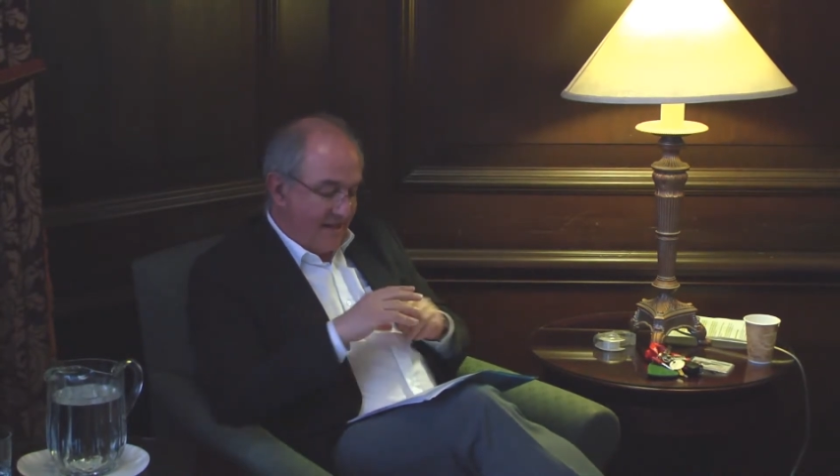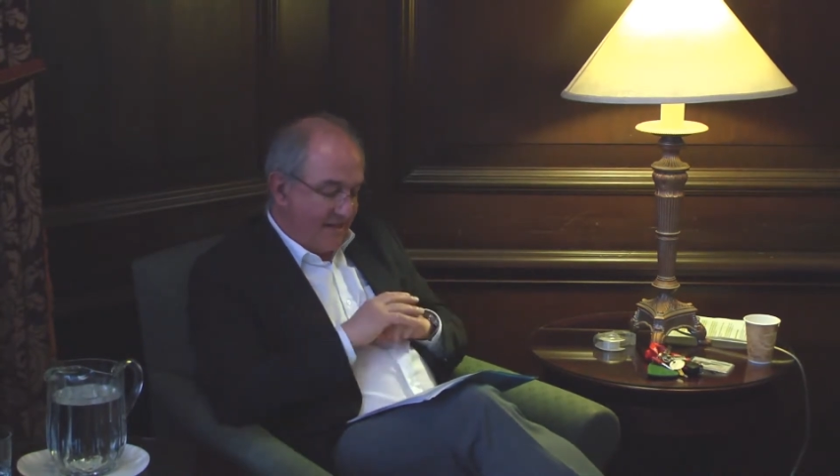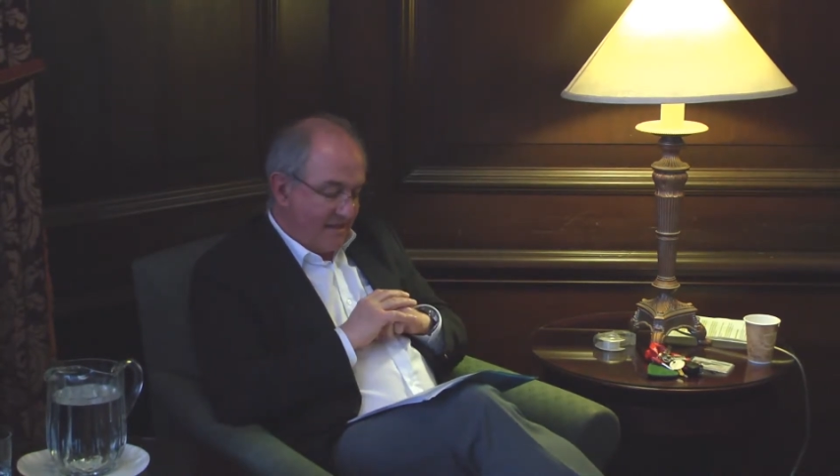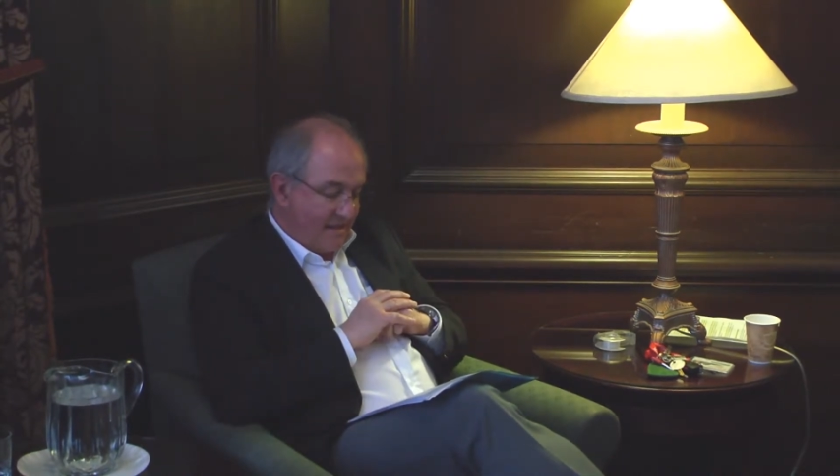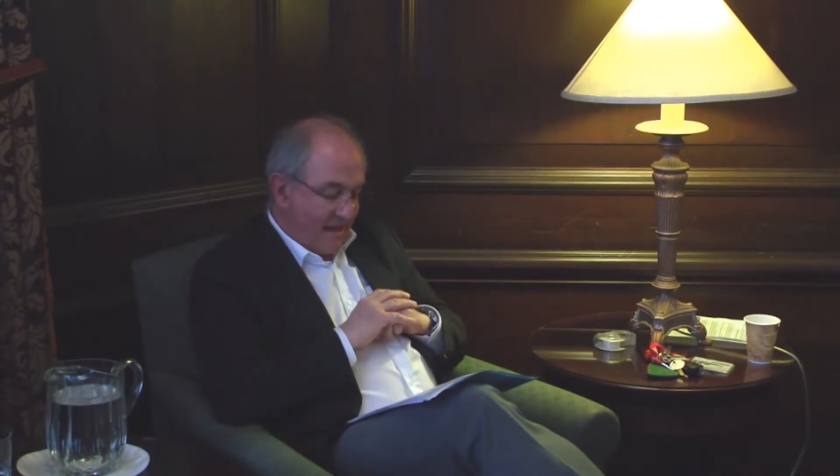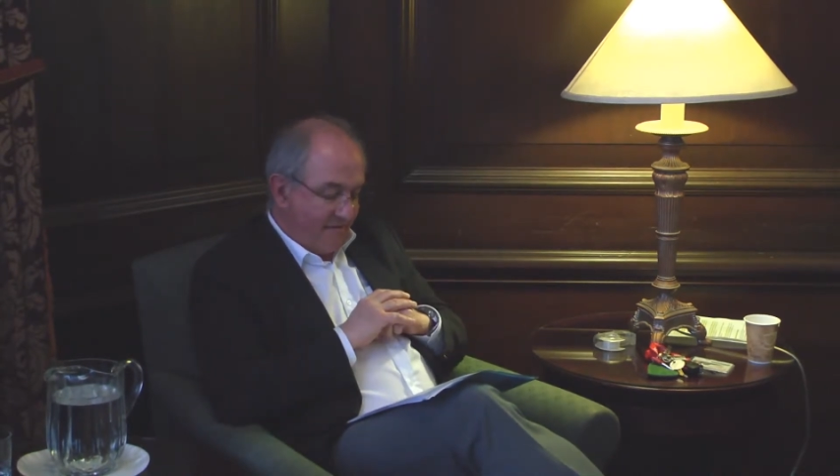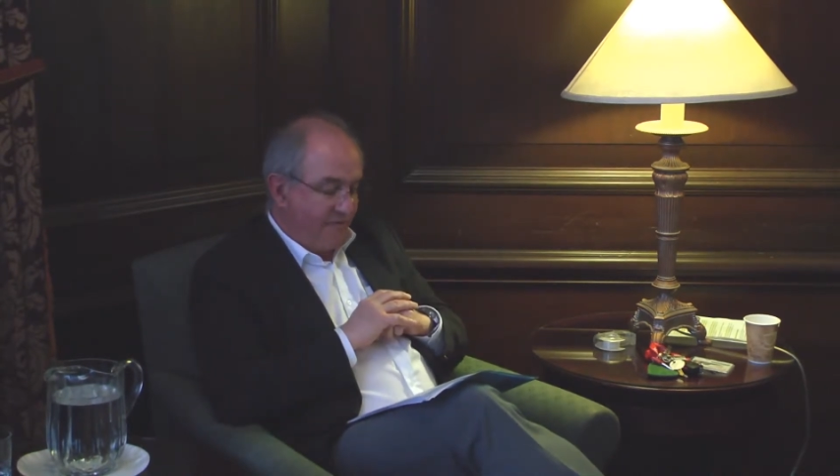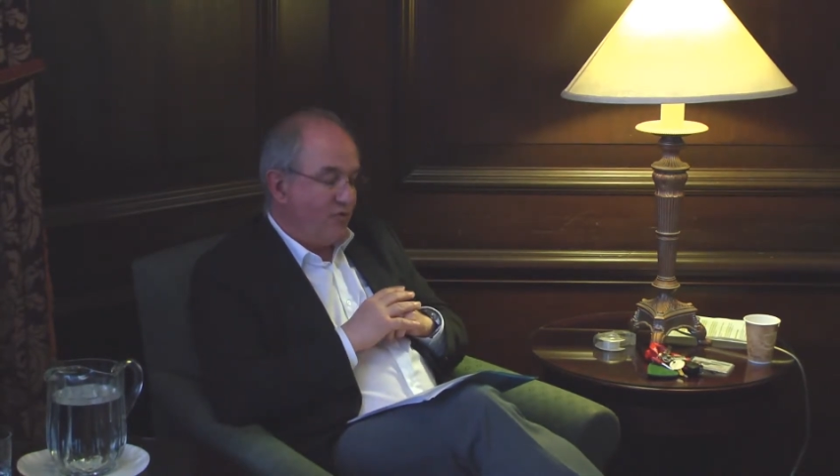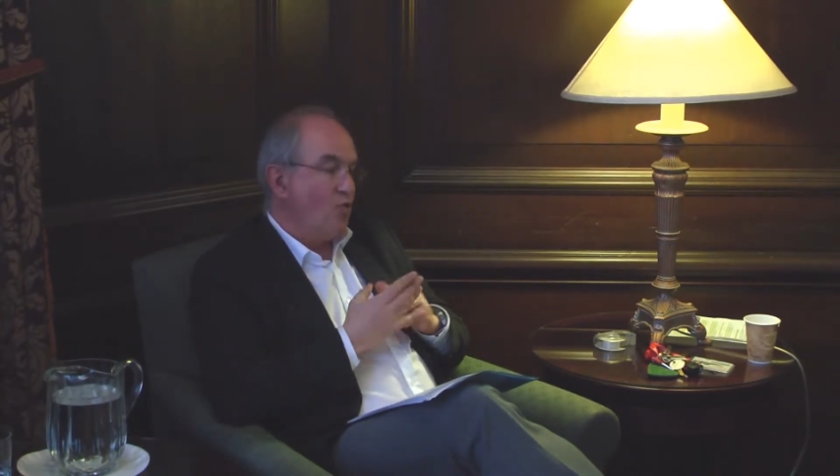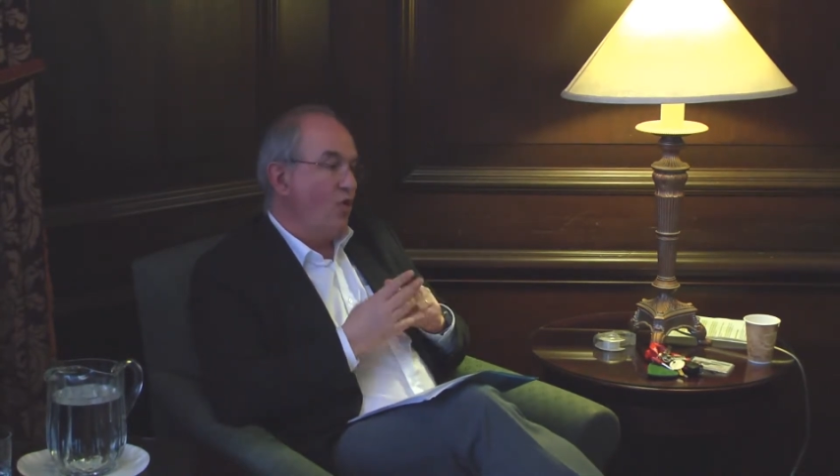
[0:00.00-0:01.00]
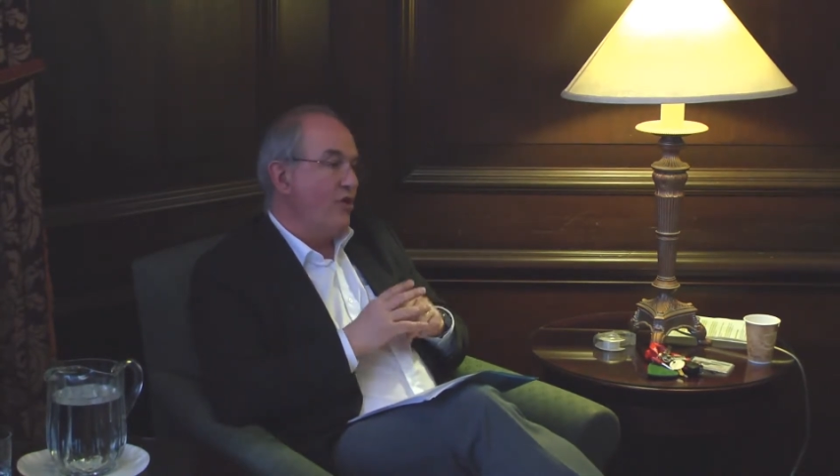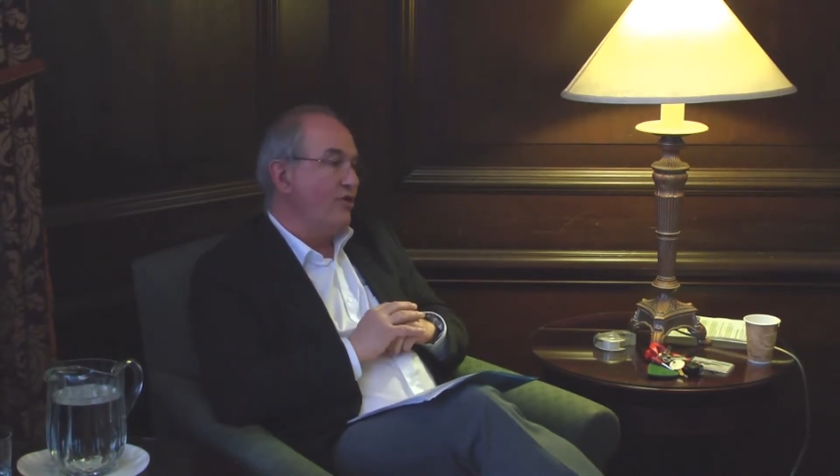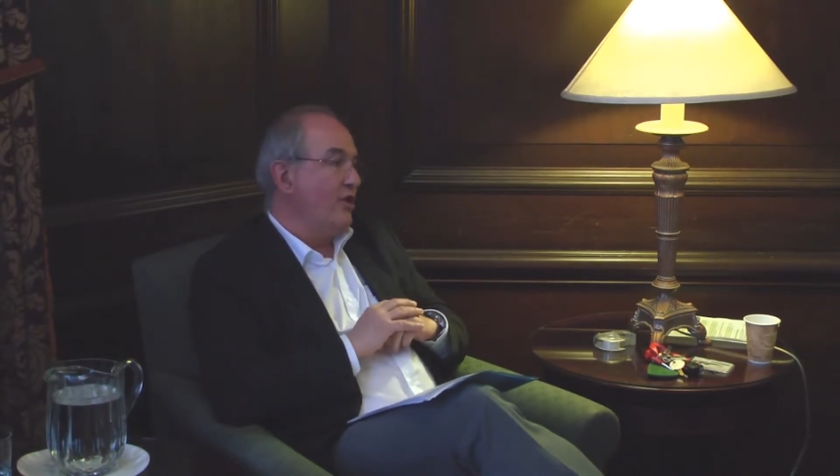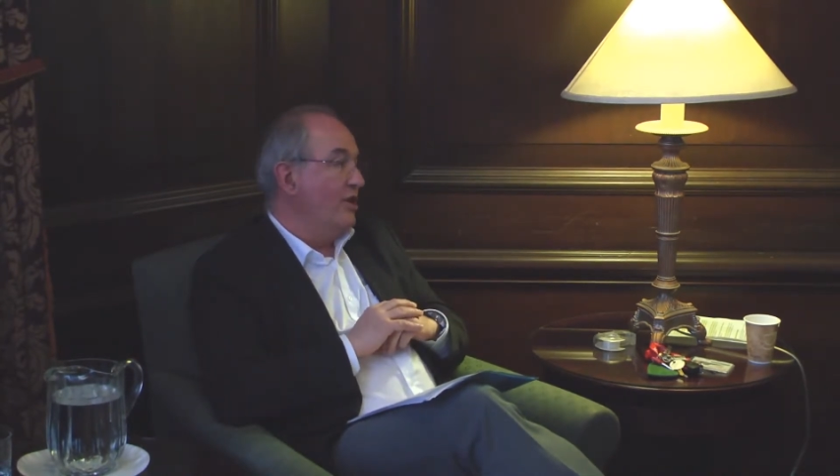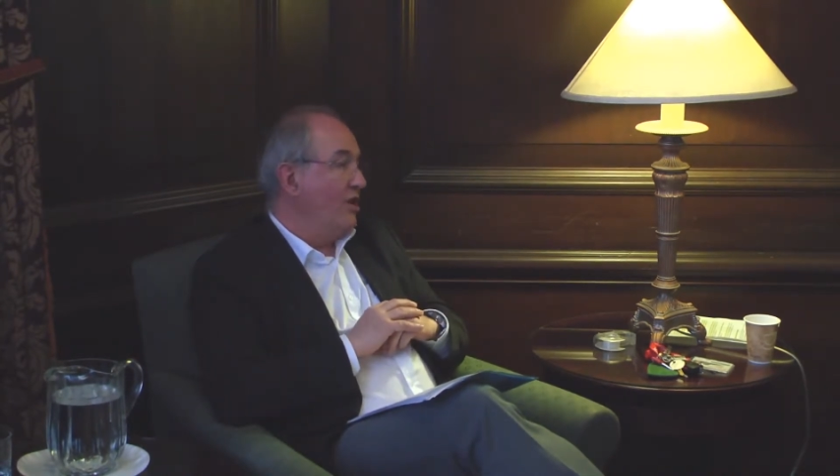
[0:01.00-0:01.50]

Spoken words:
and have a few words